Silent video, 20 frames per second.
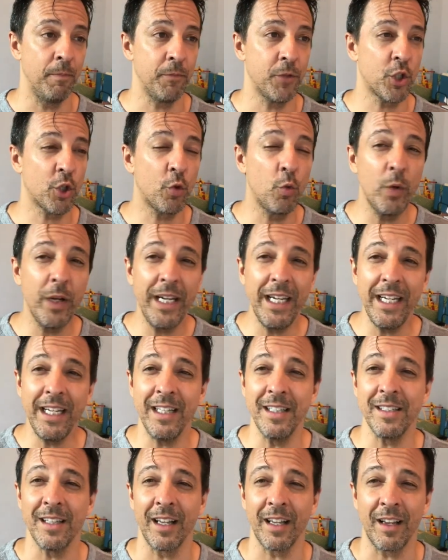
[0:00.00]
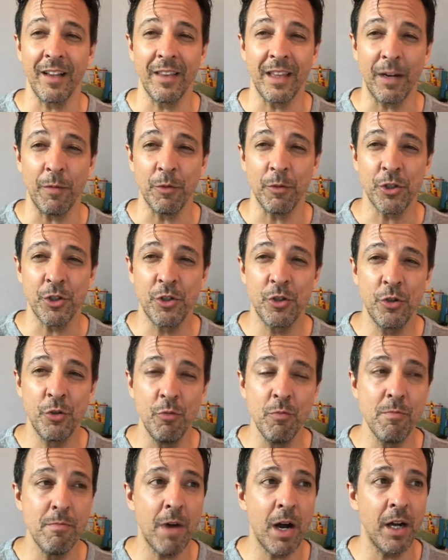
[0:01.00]
squeeze, like that was too
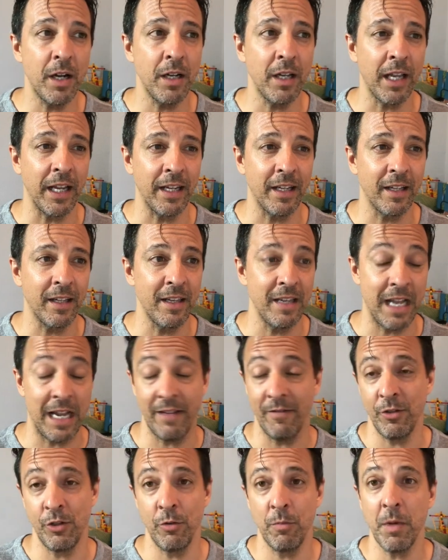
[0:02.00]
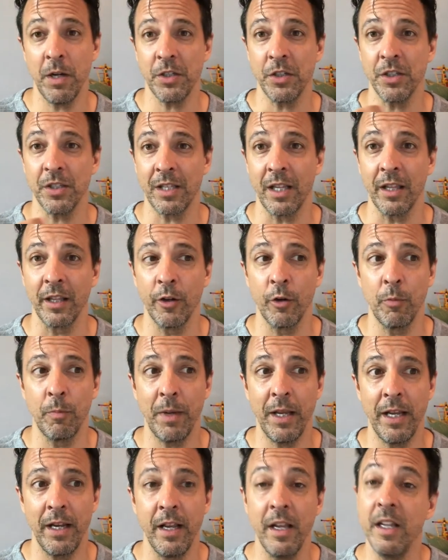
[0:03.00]
much, like not even too much, just a little
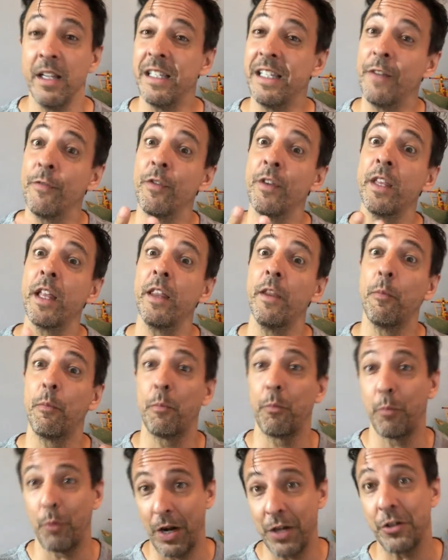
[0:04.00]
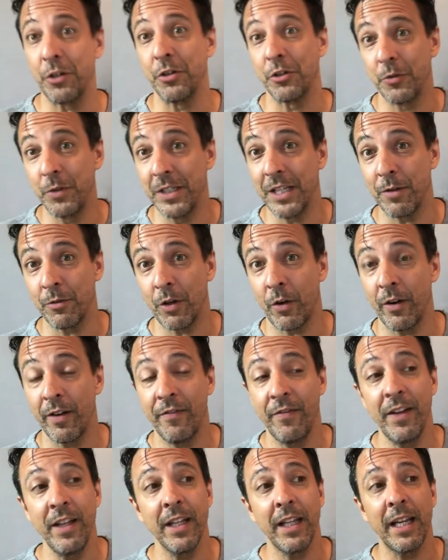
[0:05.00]
bit different than the pressure and squeeze I was already
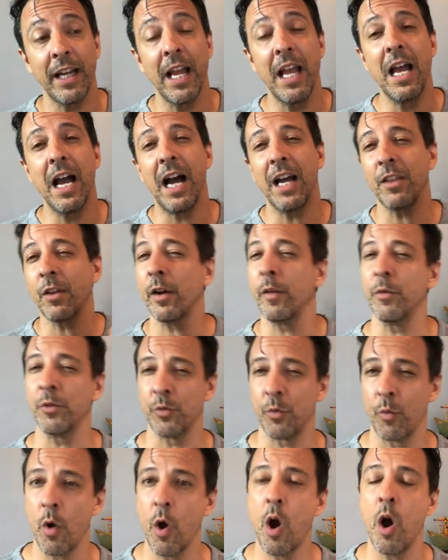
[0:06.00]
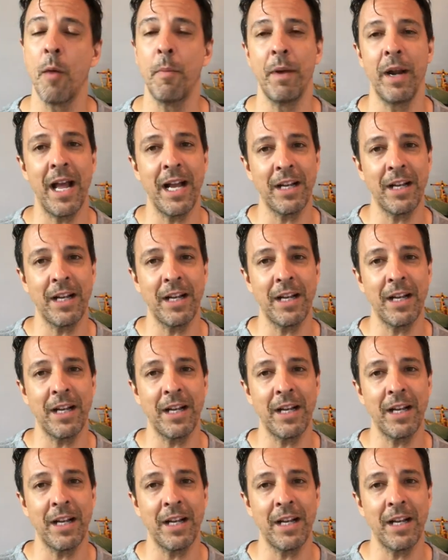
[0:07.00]
feeling, I thought it was wrong. But